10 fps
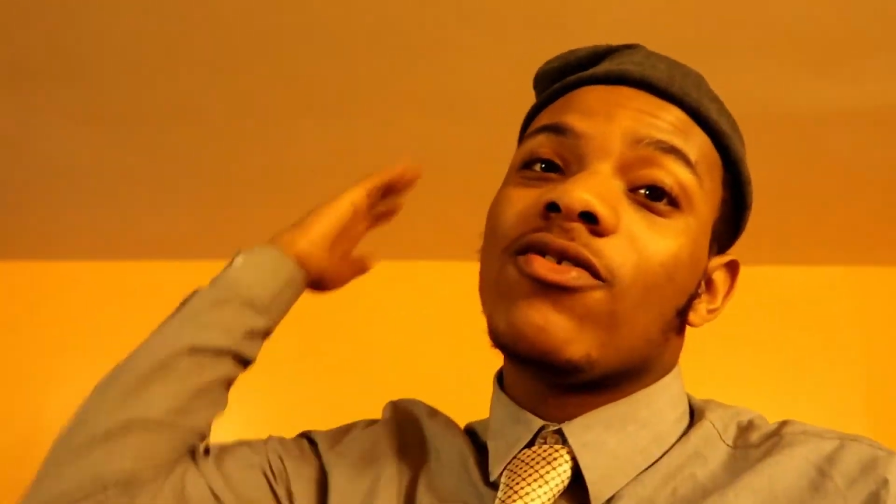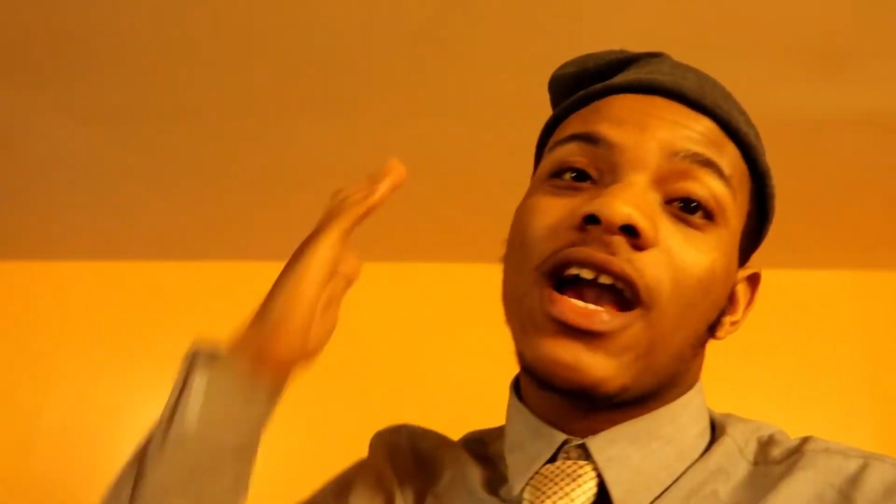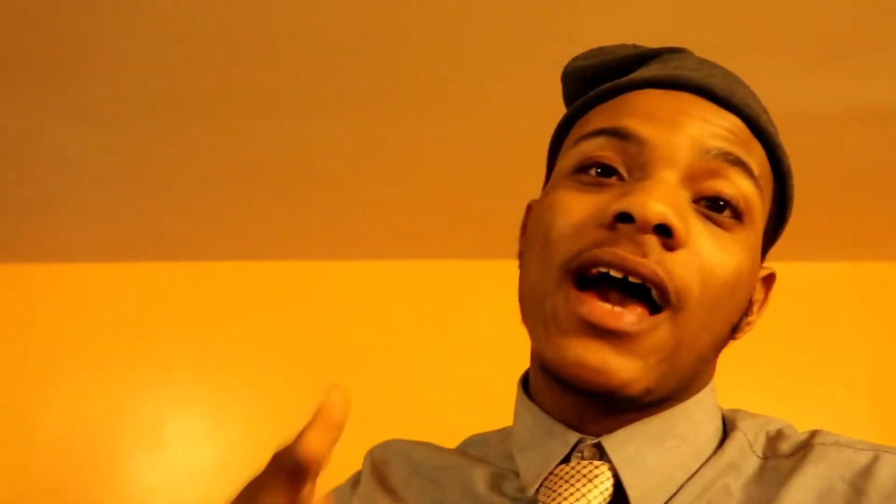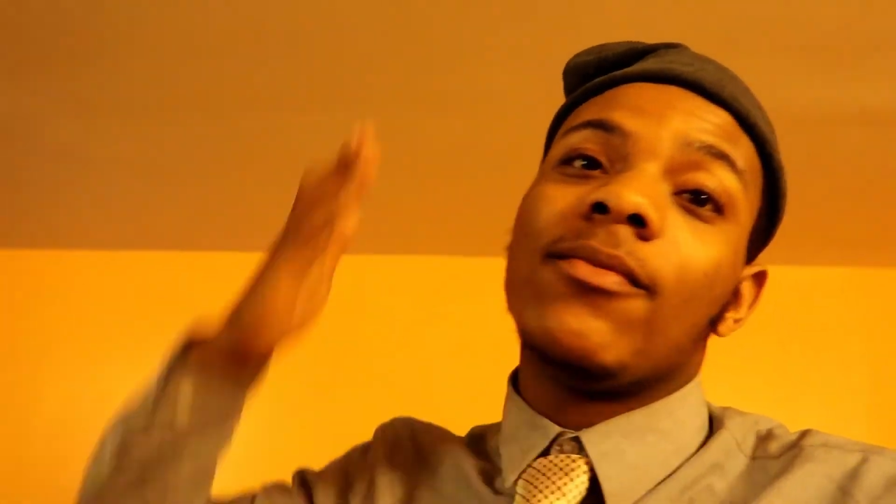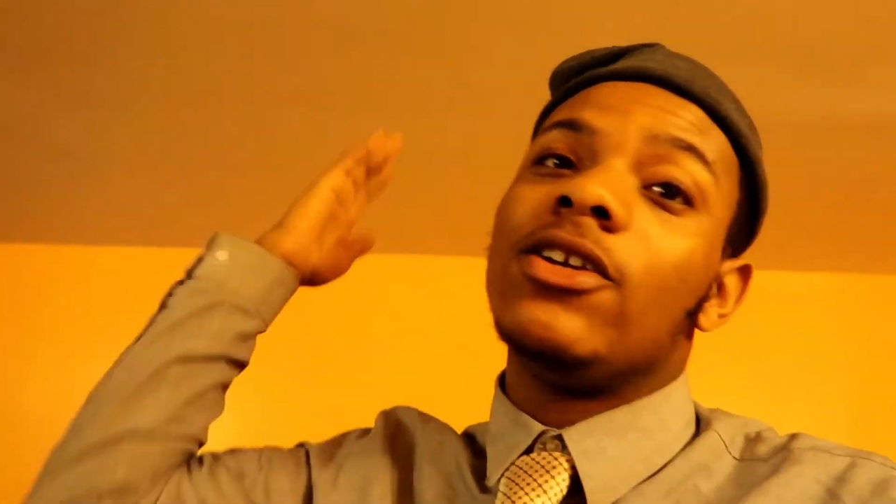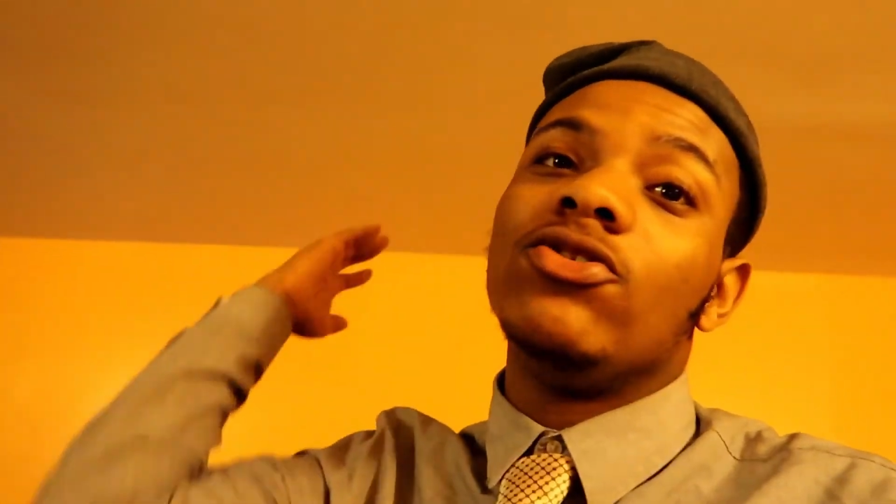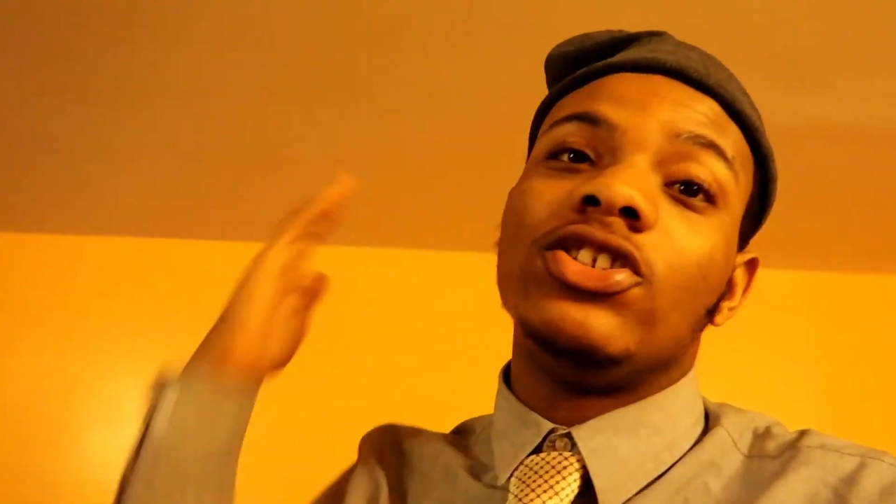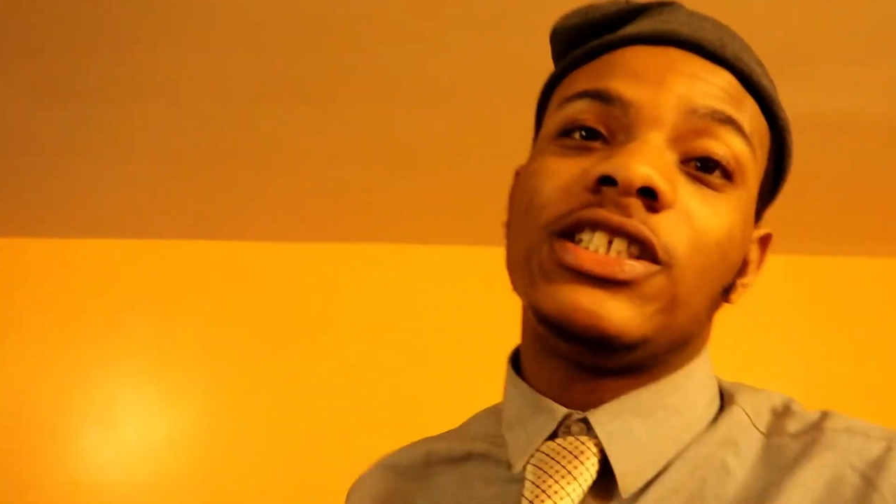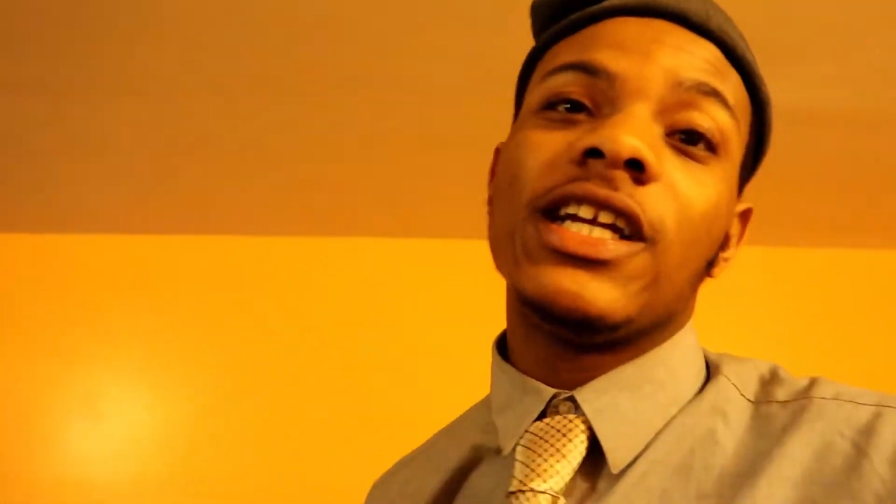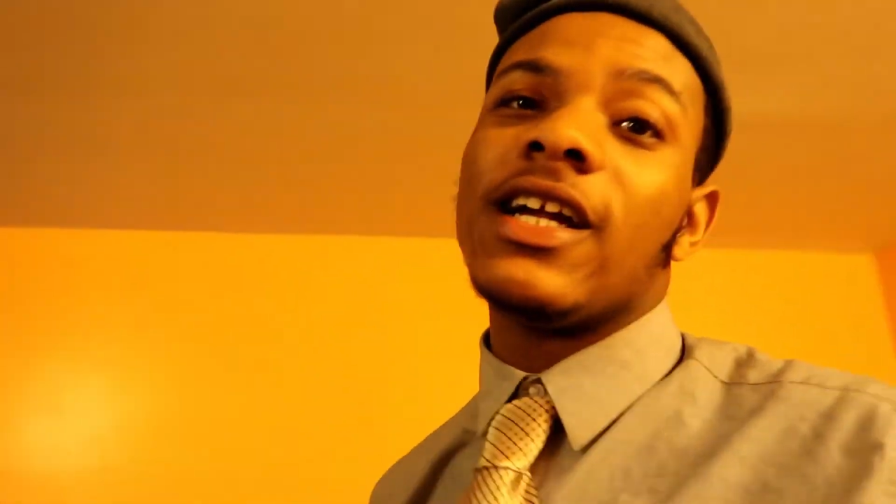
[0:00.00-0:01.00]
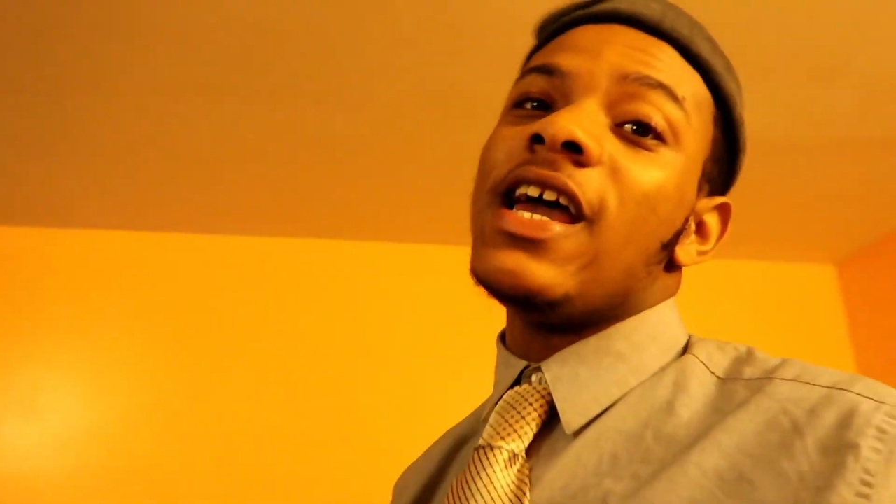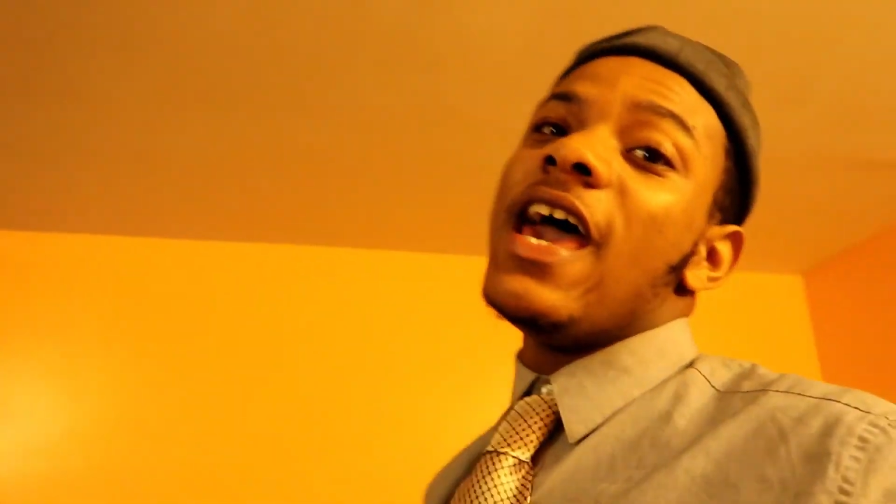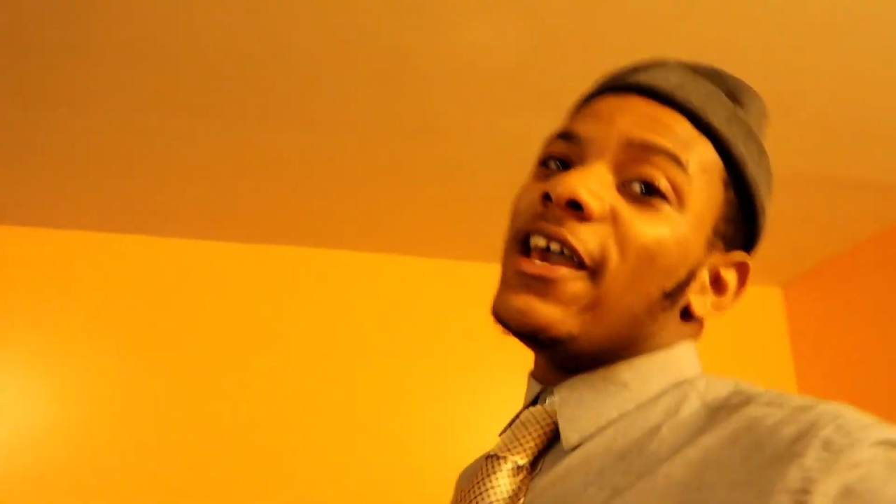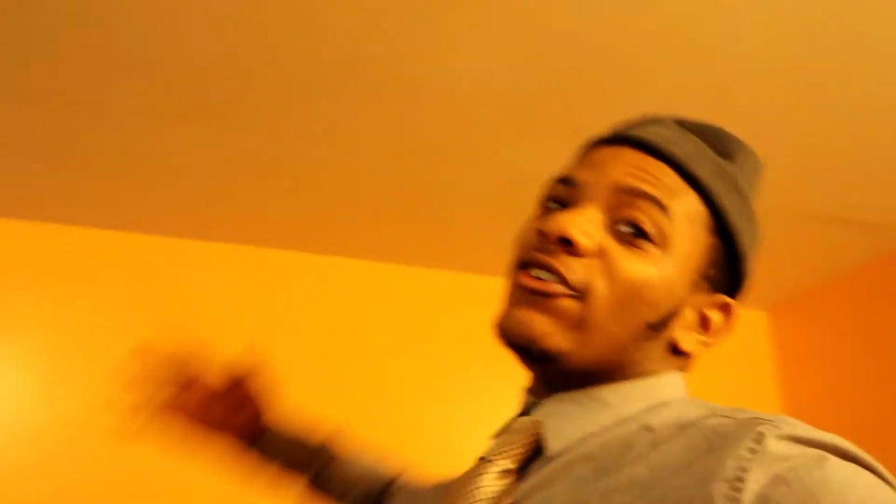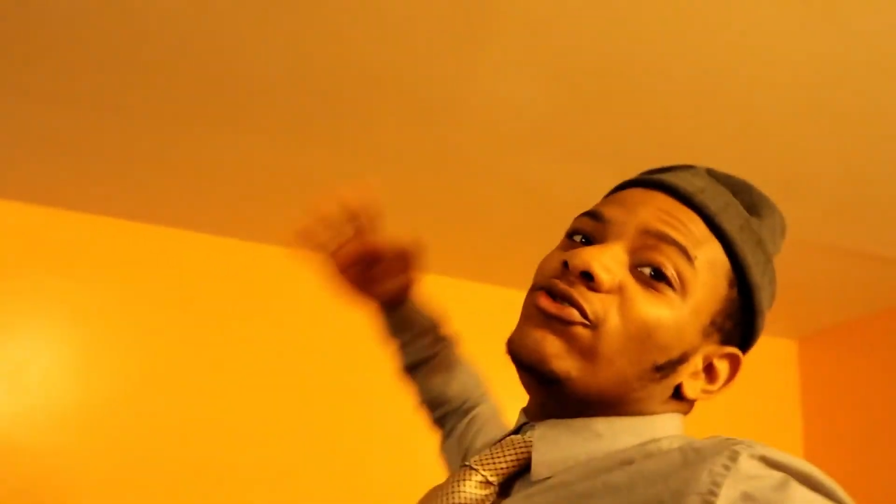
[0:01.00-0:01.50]
you comment, you share,
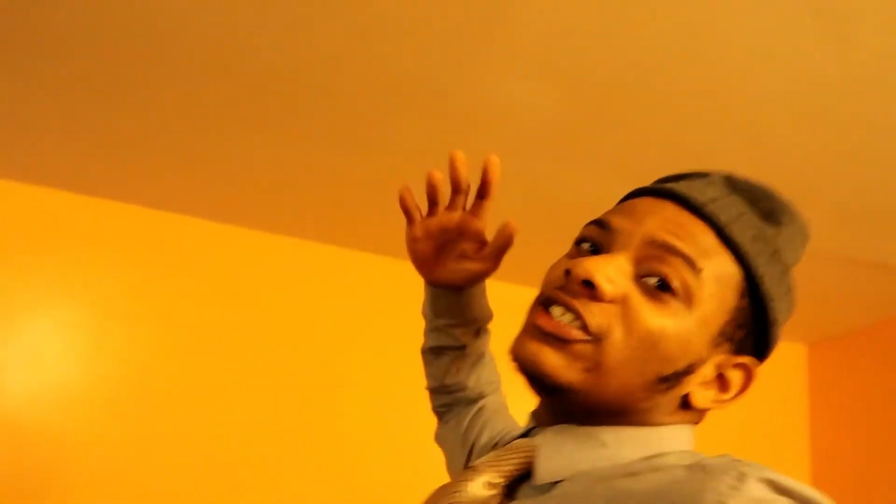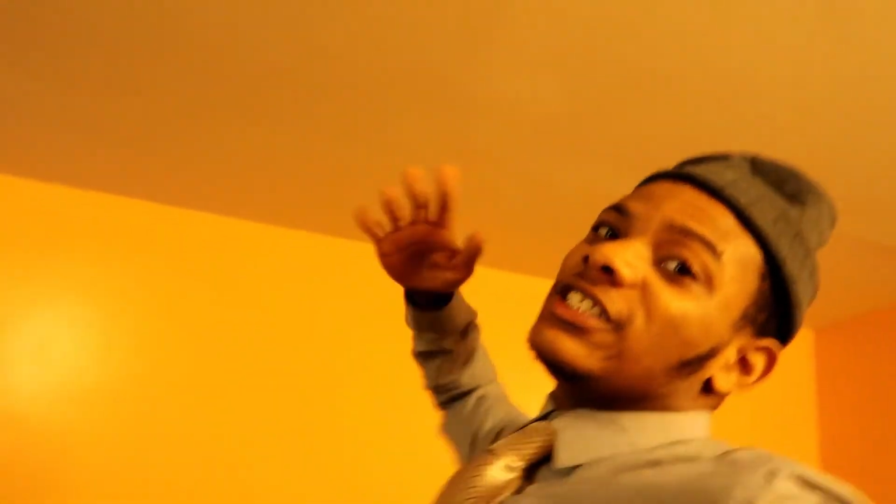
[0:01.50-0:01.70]
and you